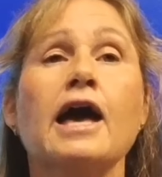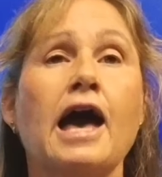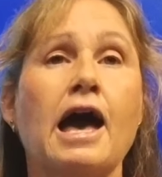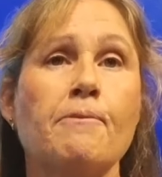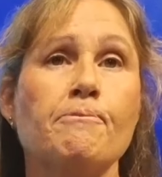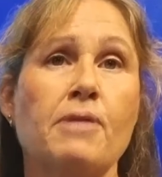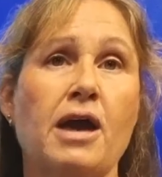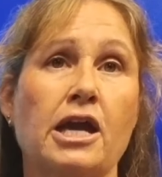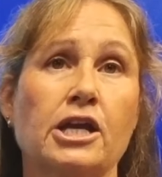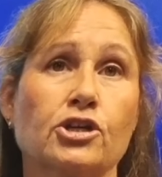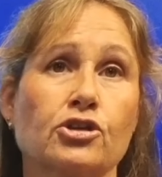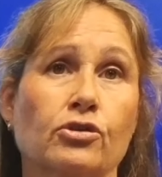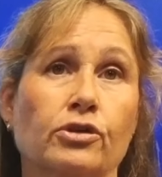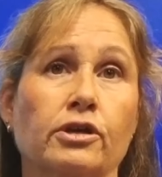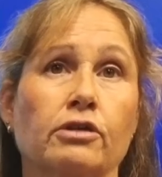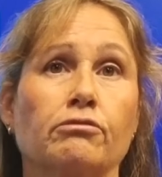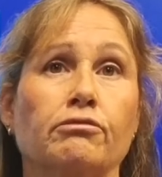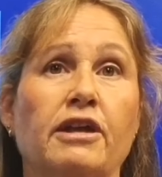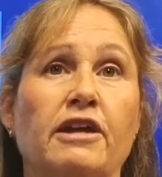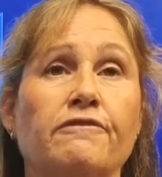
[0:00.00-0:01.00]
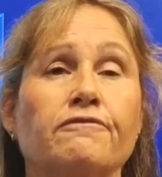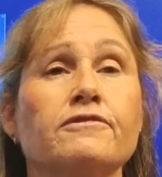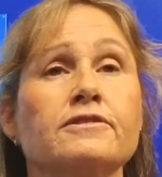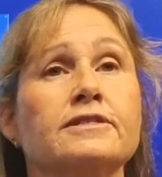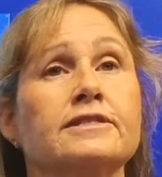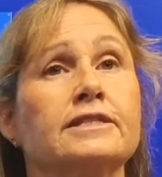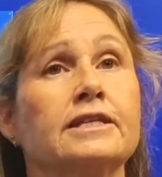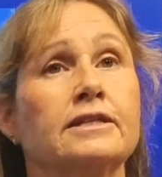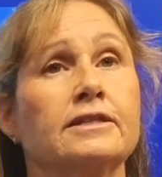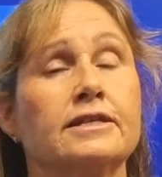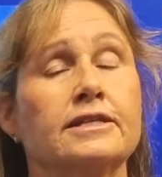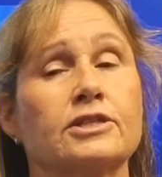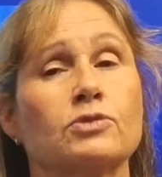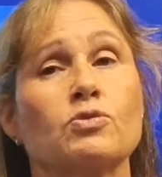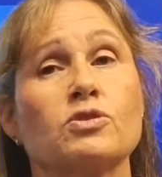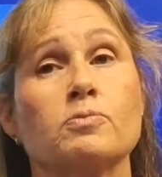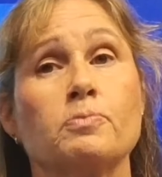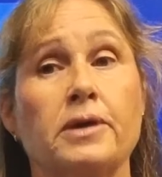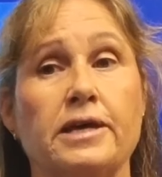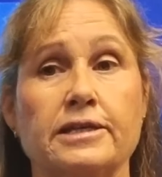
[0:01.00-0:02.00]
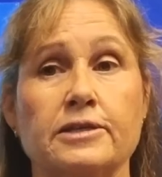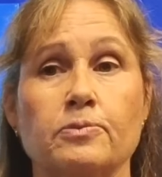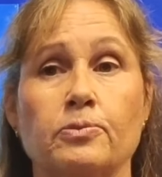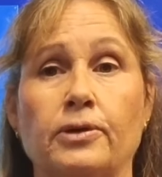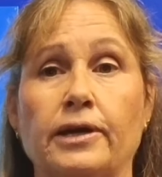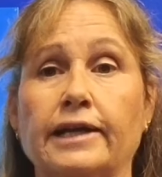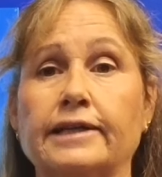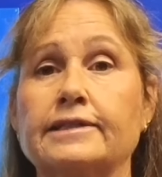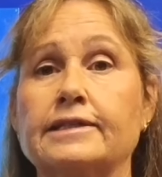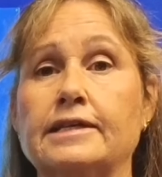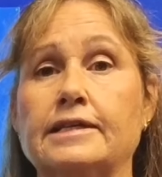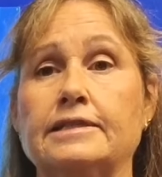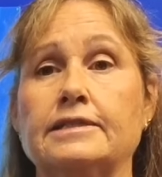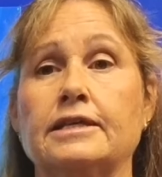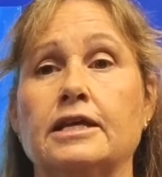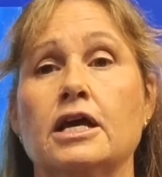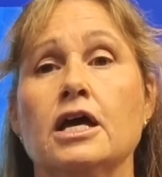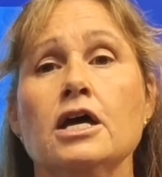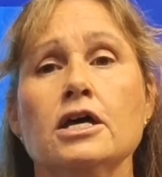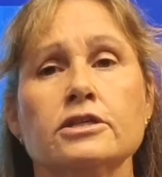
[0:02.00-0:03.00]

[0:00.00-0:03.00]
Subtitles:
And make sure you're referencing this with best practice.